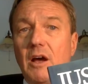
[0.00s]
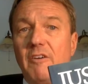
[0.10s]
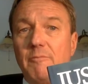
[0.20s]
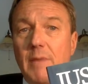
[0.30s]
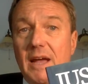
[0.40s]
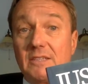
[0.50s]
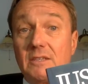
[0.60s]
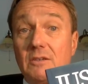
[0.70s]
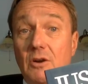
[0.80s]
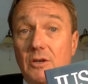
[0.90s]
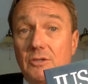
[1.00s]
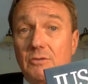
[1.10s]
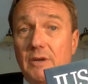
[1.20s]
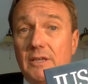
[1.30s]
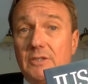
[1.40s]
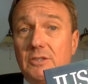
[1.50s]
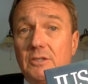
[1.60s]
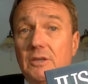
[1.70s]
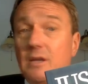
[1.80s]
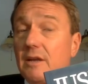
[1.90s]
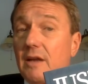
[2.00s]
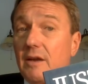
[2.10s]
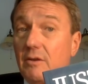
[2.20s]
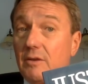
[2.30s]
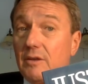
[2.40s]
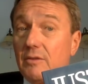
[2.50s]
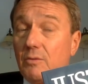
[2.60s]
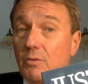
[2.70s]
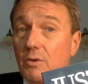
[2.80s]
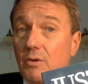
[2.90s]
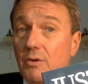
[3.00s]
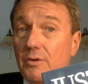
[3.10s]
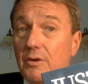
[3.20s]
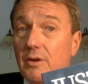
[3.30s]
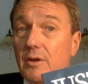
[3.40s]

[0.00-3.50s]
of mass incarceration, not only in the world,